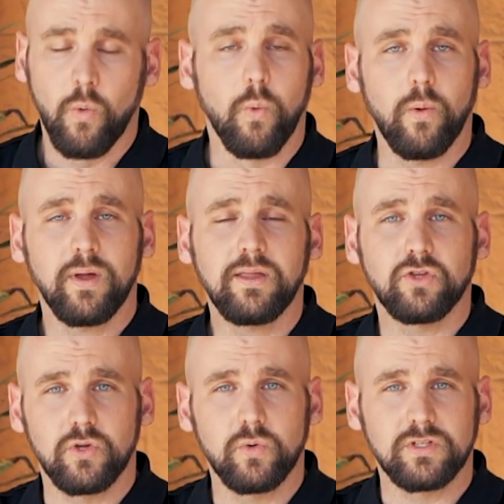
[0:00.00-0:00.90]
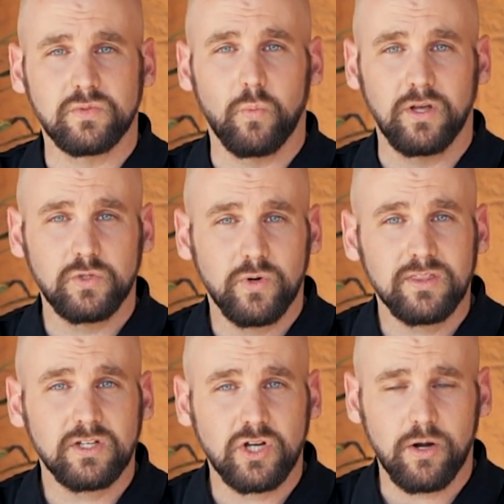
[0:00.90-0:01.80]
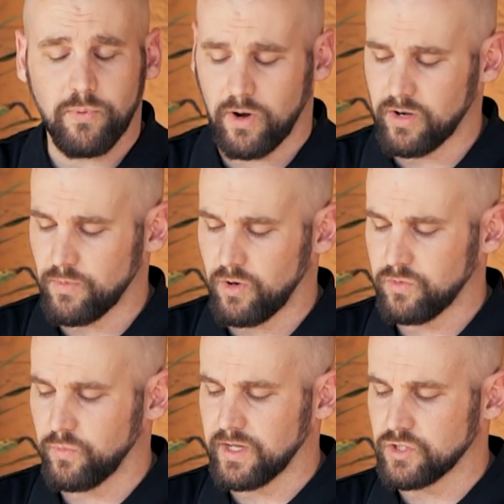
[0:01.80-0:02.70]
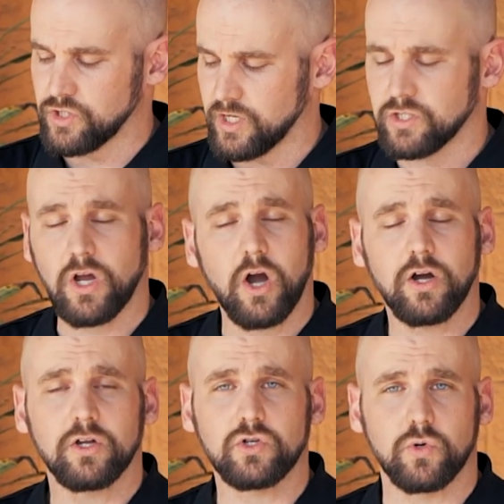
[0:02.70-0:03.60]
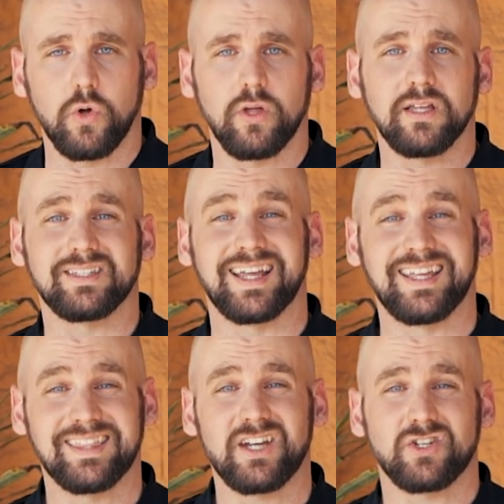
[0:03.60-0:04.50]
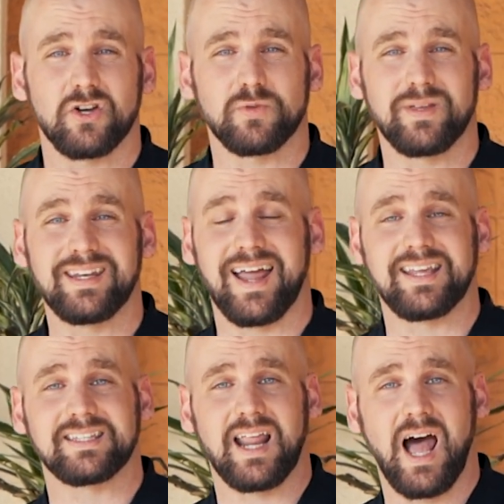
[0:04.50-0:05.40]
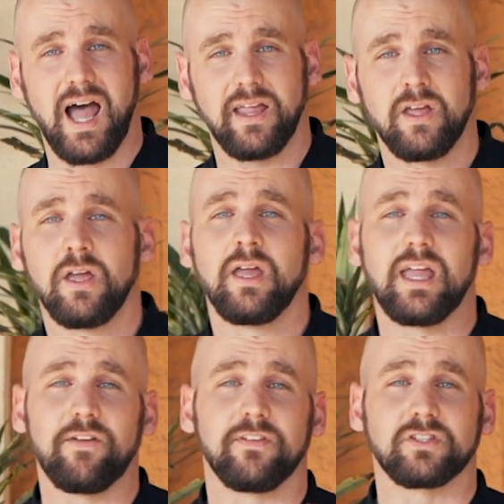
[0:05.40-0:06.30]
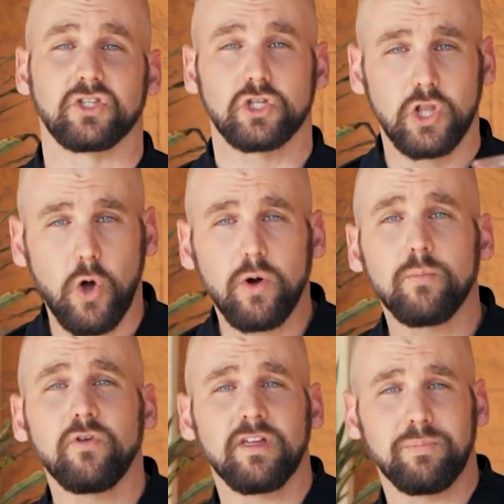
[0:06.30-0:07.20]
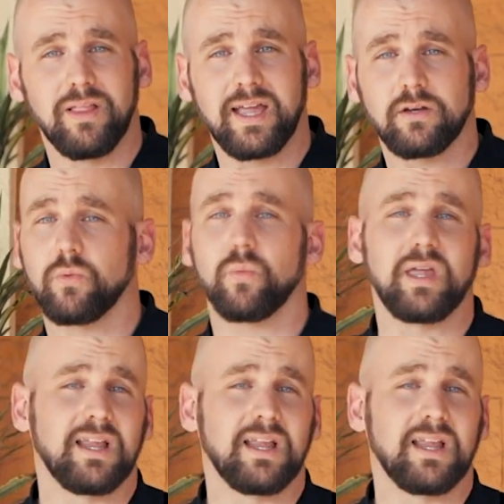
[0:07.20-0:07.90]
What we do is once we're in the shutter priority mode, we adjust our control to get that shutter speed nice and high. If it's a slower moving plane, we